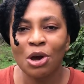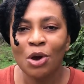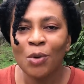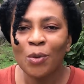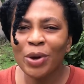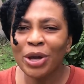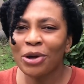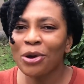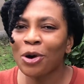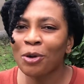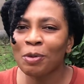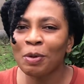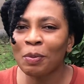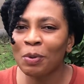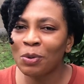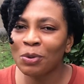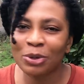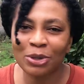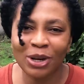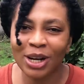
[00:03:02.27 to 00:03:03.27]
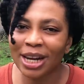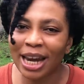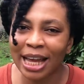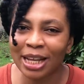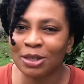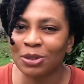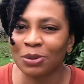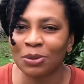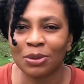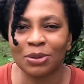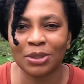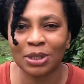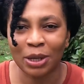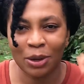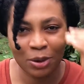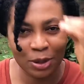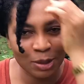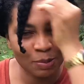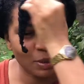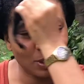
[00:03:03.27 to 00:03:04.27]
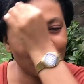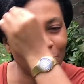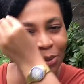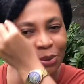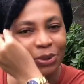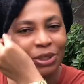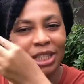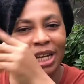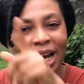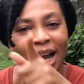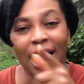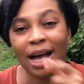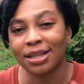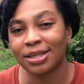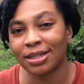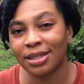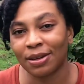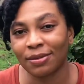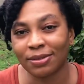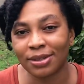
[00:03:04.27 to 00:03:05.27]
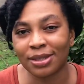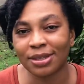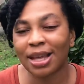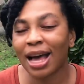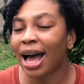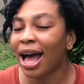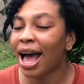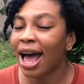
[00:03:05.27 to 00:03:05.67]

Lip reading: We young people who don't like to go to the hospital to check ourselves.